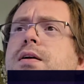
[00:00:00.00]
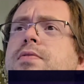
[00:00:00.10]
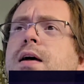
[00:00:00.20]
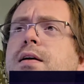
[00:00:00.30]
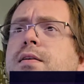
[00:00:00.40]
And
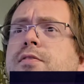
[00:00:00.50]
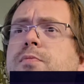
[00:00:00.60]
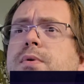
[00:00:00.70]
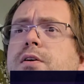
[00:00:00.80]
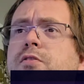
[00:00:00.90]
that is
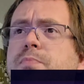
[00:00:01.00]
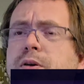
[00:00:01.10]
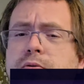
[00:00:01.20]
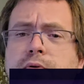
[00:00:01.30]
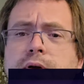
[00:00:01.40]
because
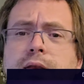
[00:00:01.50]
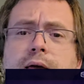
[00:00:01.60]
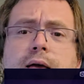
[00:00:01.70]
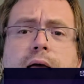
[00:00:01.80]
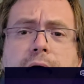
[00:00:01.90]
Bitcoin
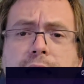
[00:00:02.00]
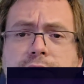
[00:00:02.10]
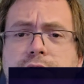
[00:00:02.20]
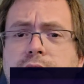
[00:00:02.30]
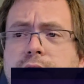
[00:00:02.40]

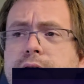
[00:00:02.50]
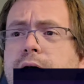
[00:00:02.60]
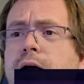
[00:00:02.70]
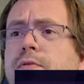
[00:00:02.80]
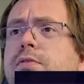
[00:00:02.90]
has gone
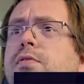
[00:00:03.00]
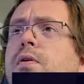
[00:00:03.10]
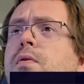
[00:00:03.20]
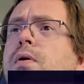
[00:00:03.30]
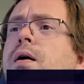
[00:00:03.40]
down. So